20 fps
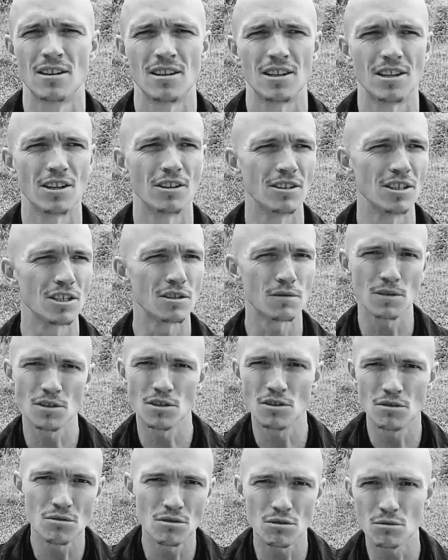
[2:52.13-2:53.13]
You know, these
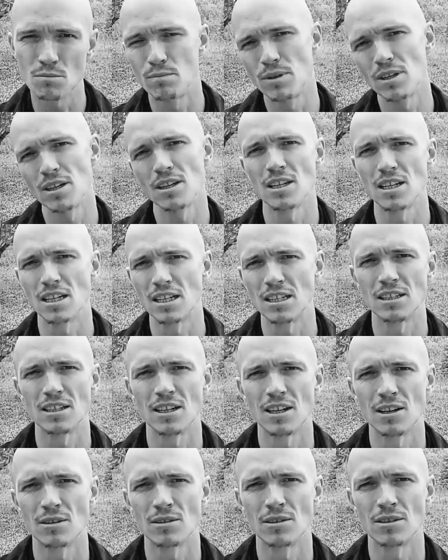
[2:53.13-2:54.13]
things used to be in
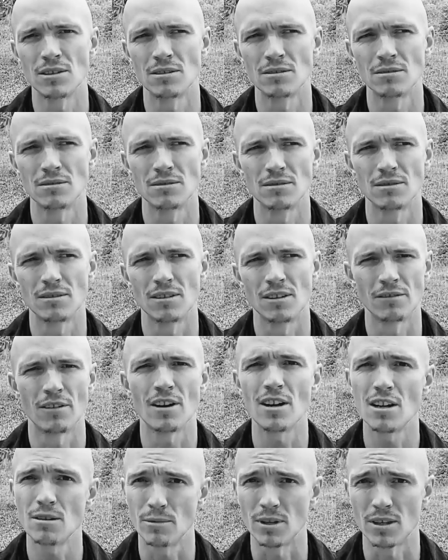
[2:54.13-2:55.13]
our
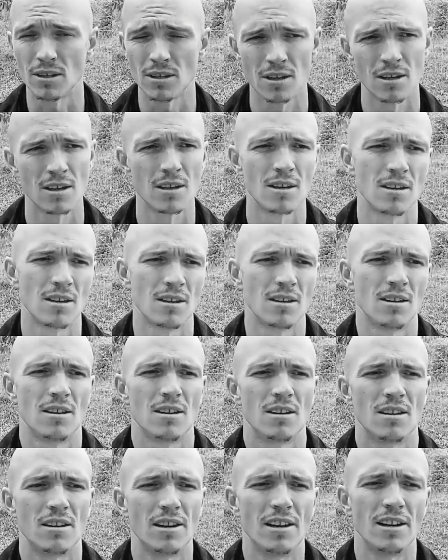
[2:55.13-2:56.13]
environment.
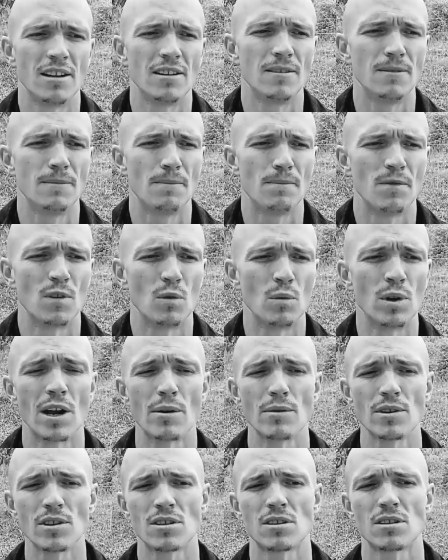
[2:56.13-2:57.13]
And when I
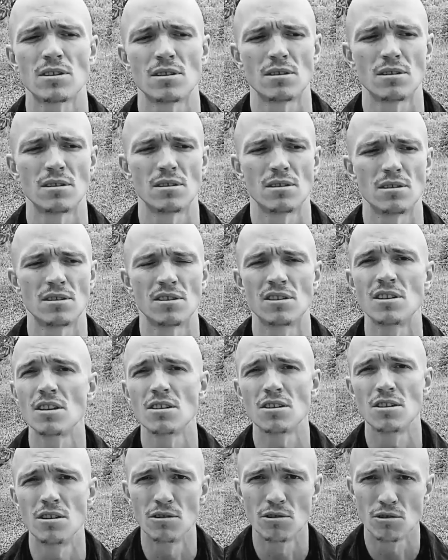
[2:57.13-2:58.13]
was
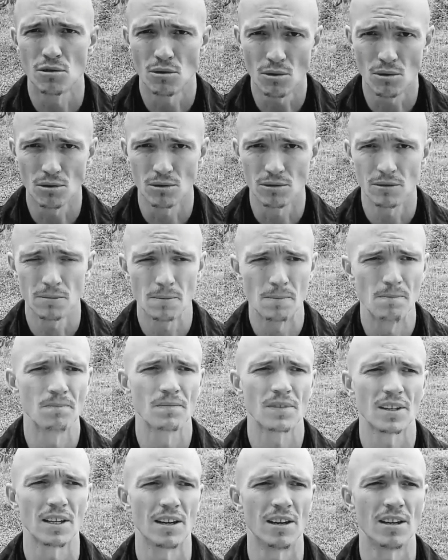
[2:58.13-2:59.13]
6 years old,
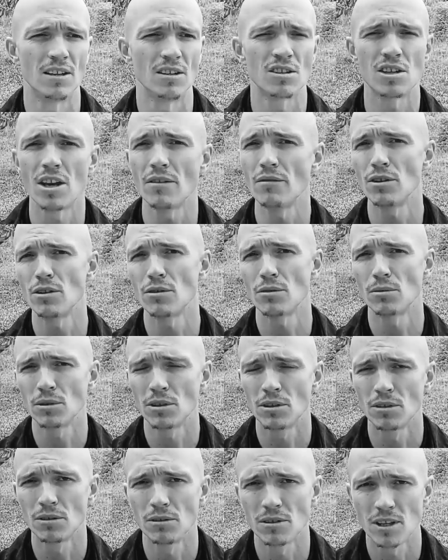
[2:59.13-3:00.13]
a
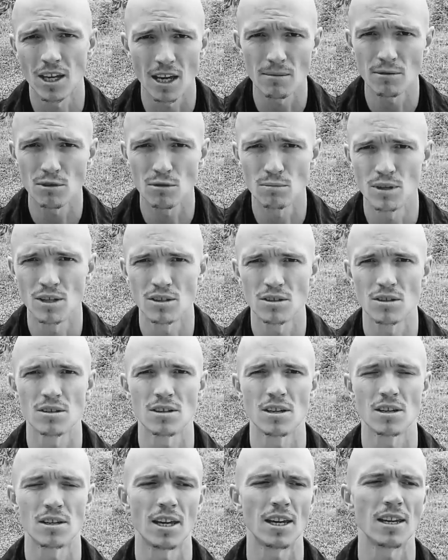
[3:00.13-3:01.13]
7-year-old girl came to me and she
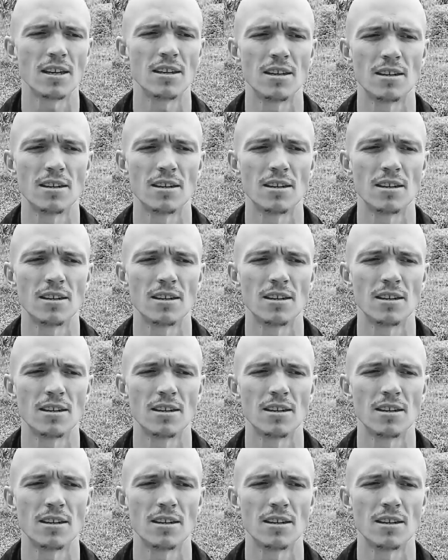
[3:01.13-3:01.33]
said, "Hey,